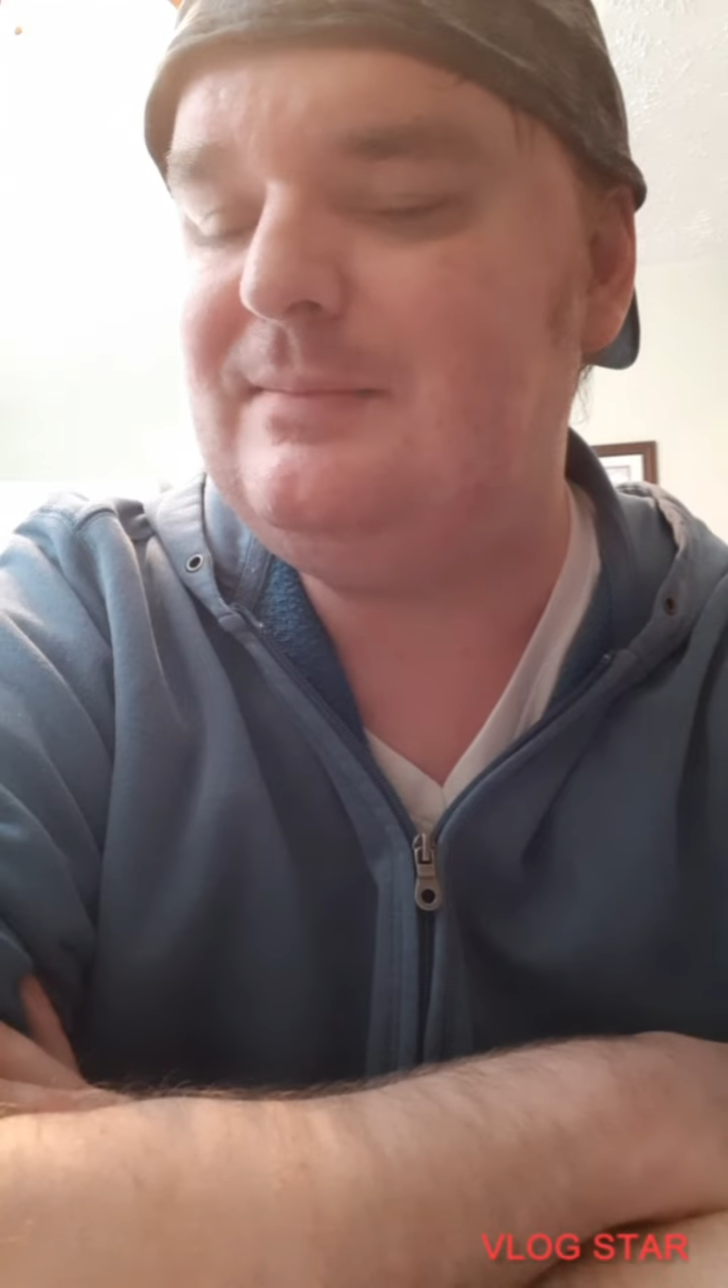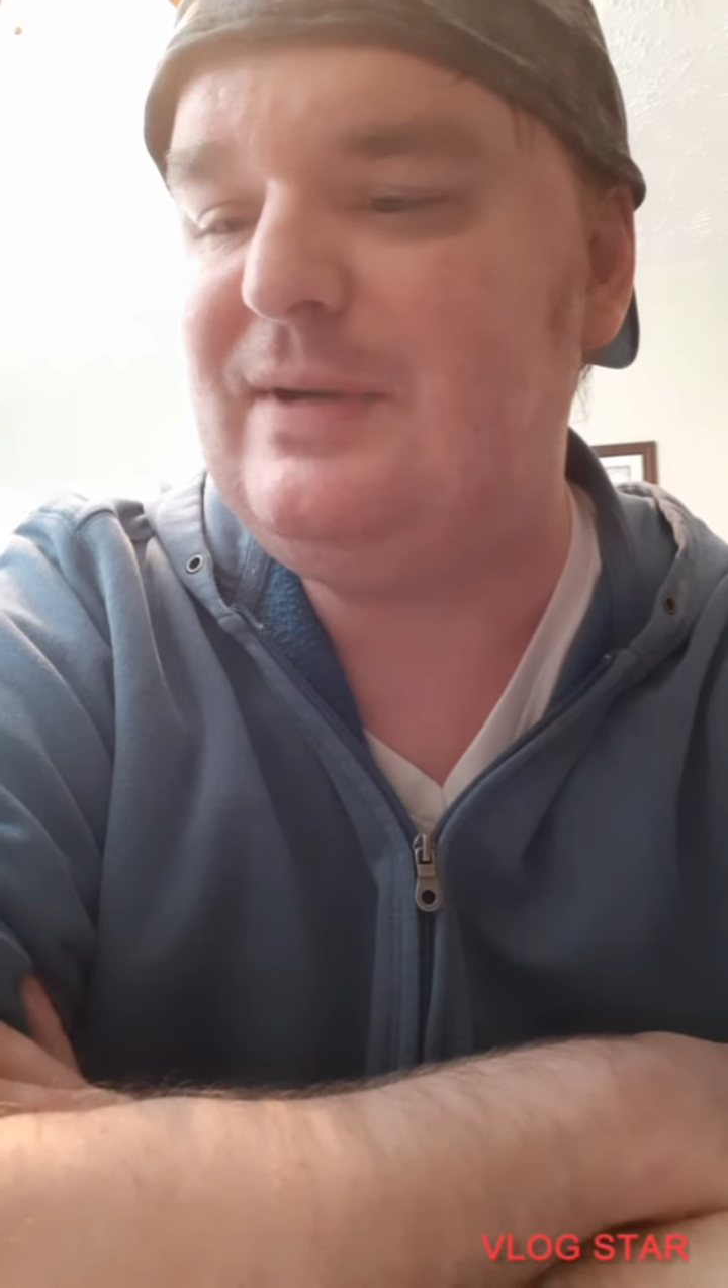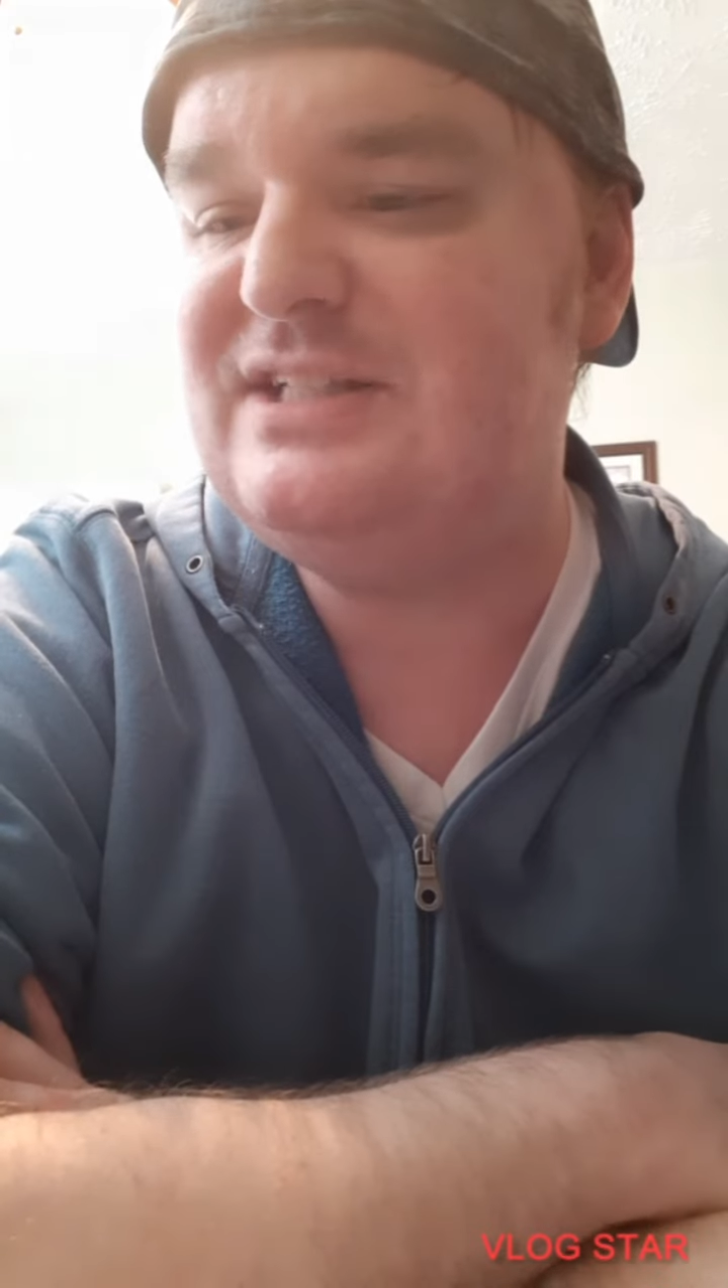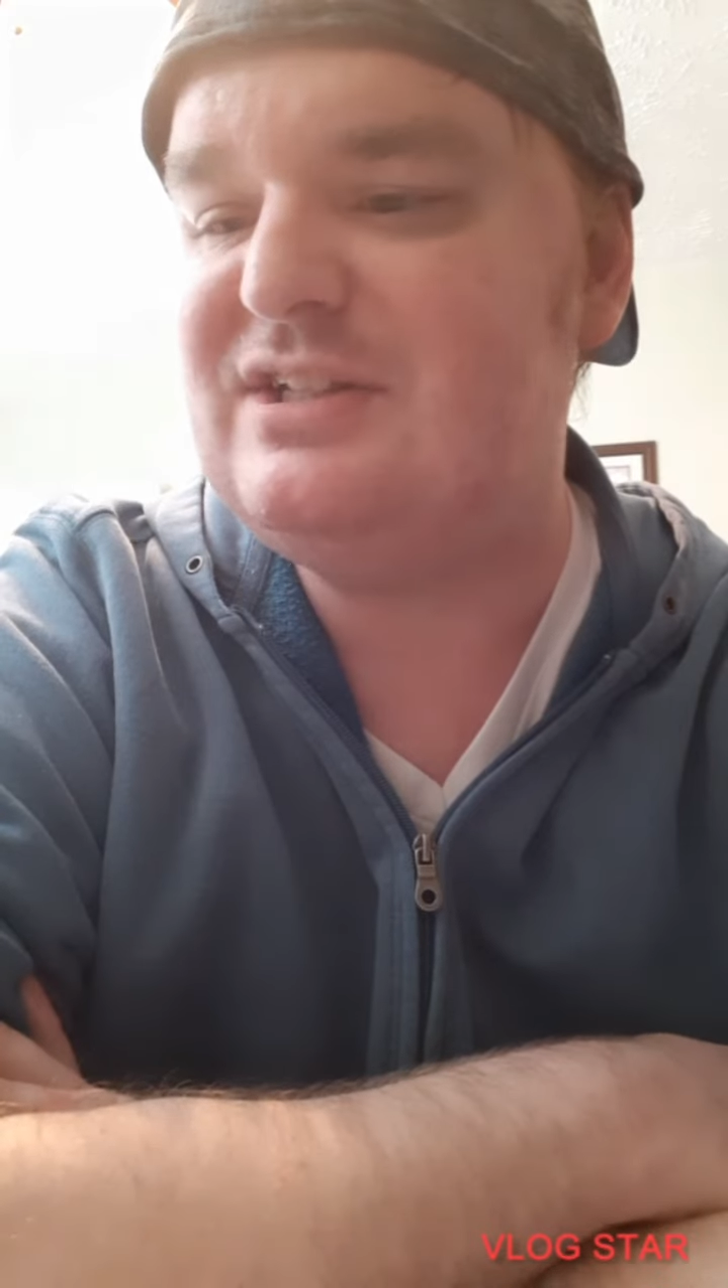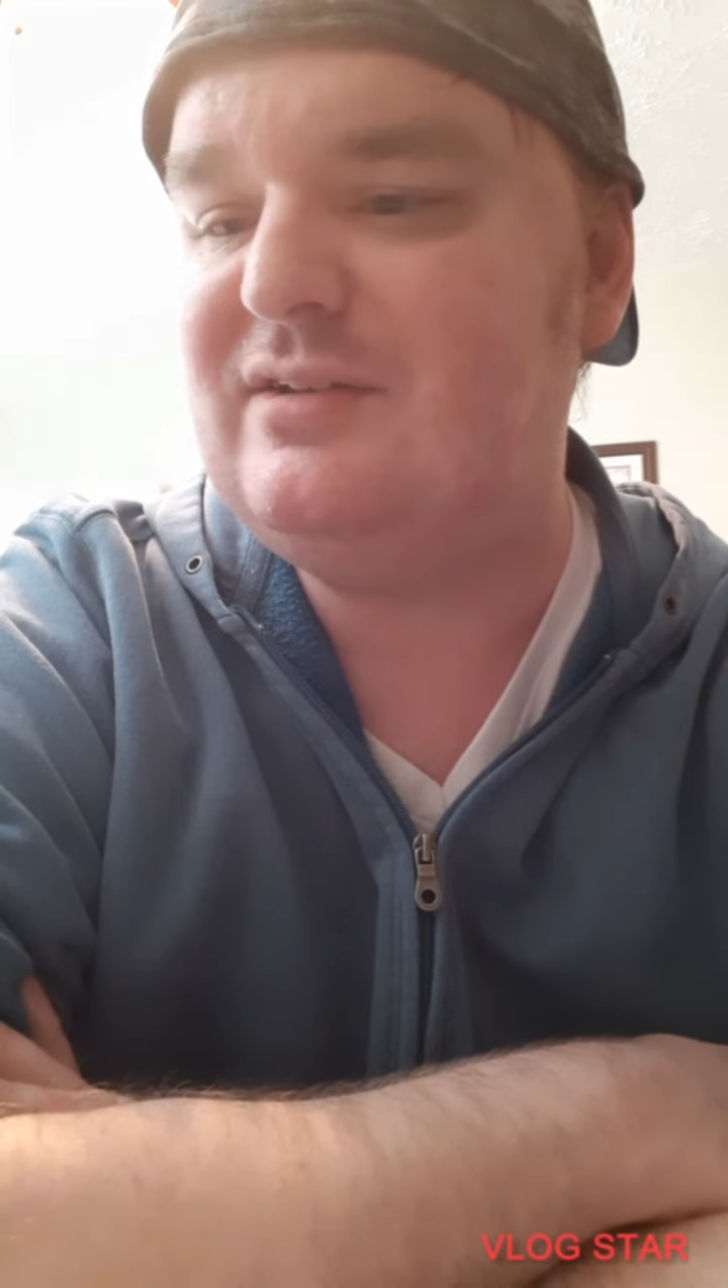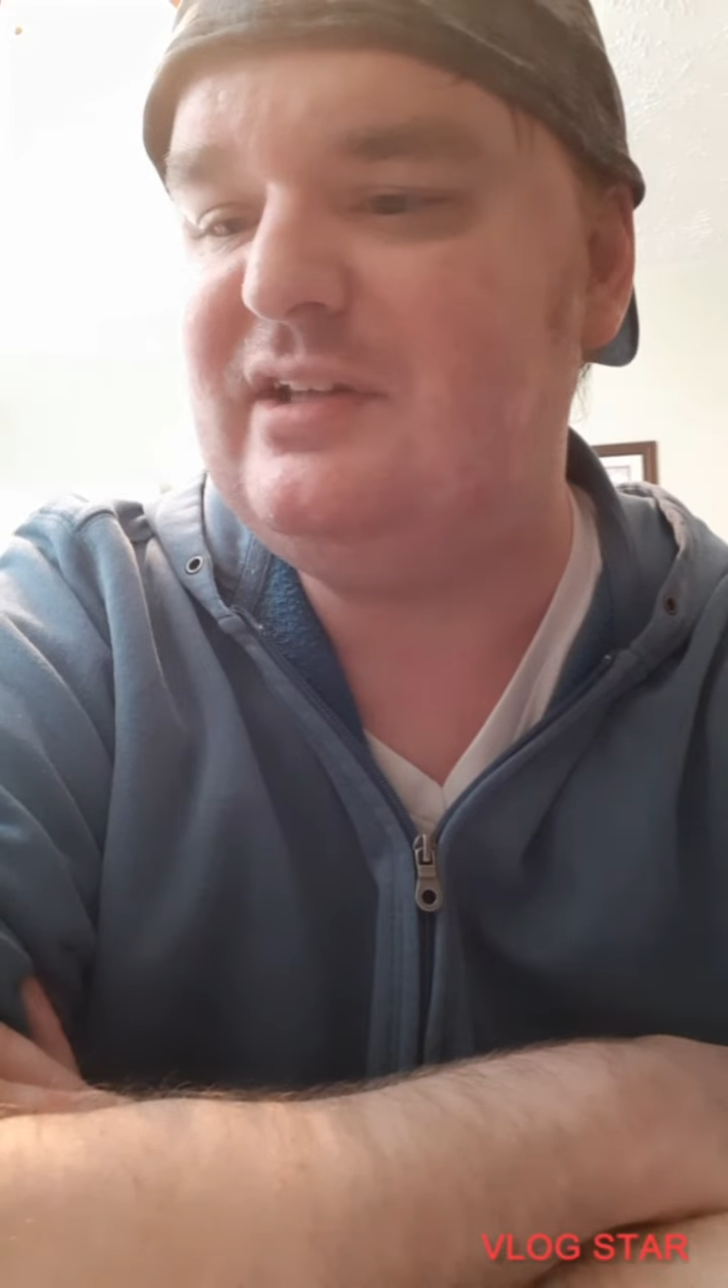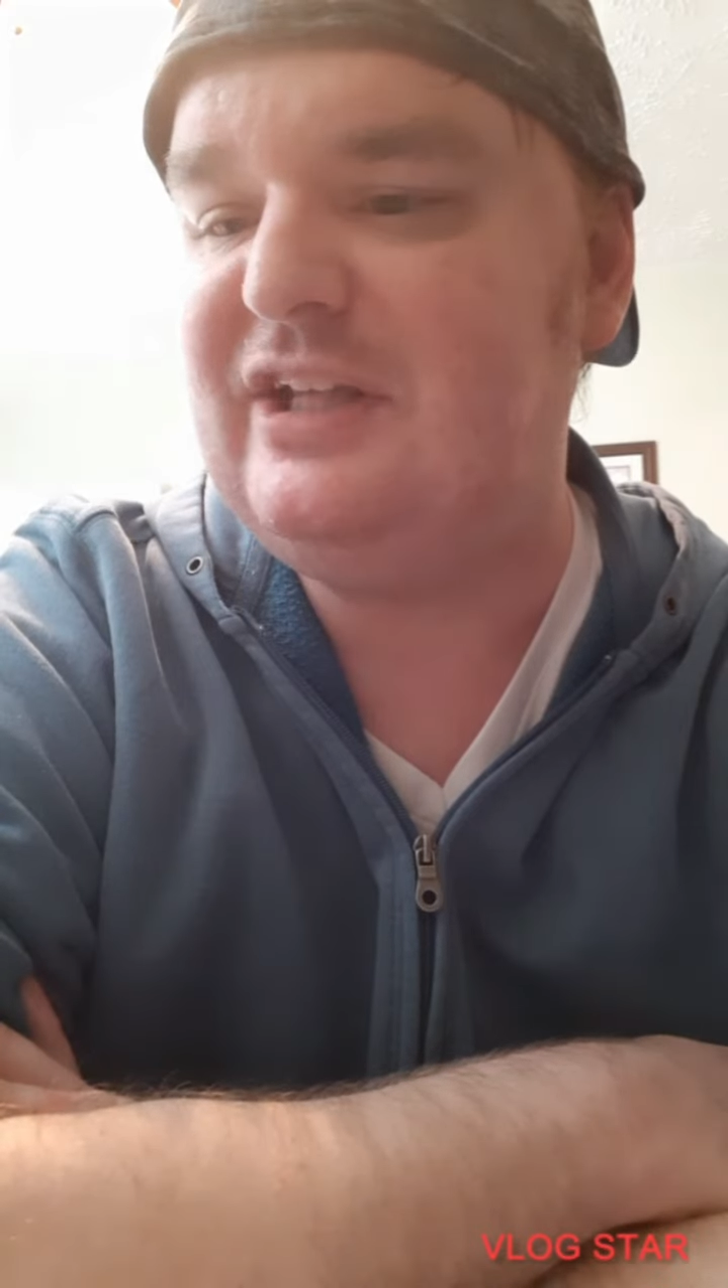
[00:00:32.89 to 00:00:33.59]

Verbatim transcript: basically,